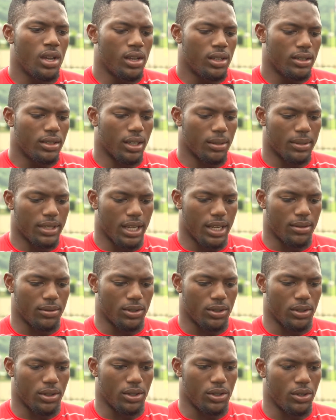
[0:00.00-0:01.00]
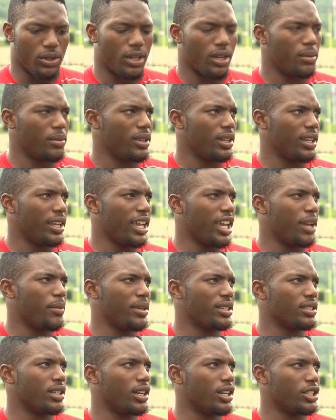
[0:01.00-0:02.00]
Sometimes you you come in the game
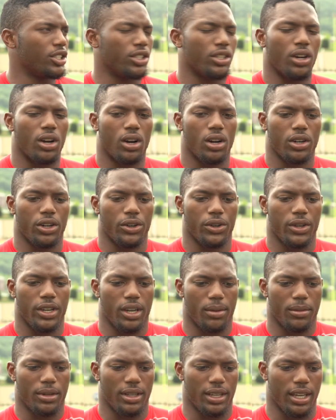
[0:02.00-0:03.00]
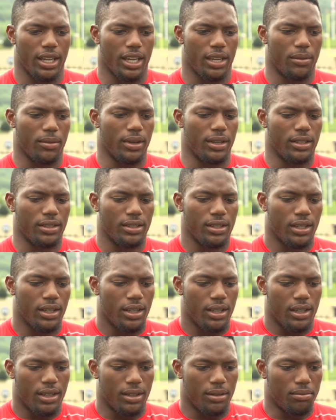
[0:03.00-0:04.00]
as an underdog, or you come in the game as
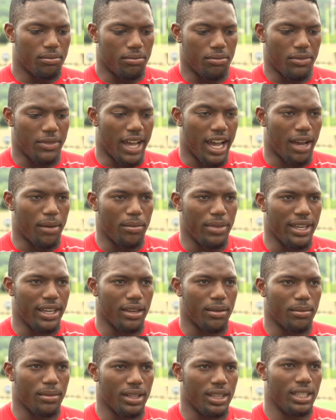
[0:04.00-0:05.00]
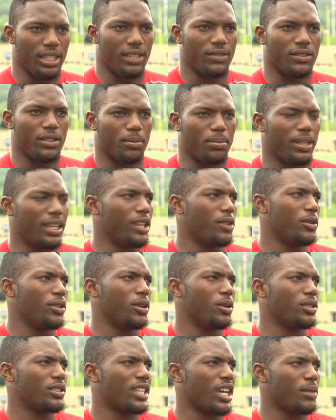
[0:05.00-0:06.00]
not being believed to play with
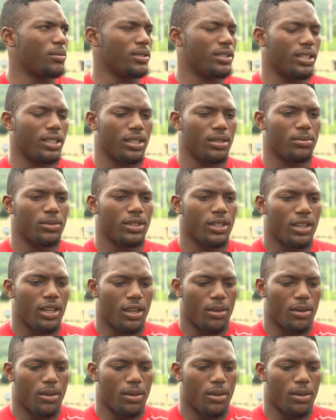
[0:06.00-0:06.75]
those type of teams.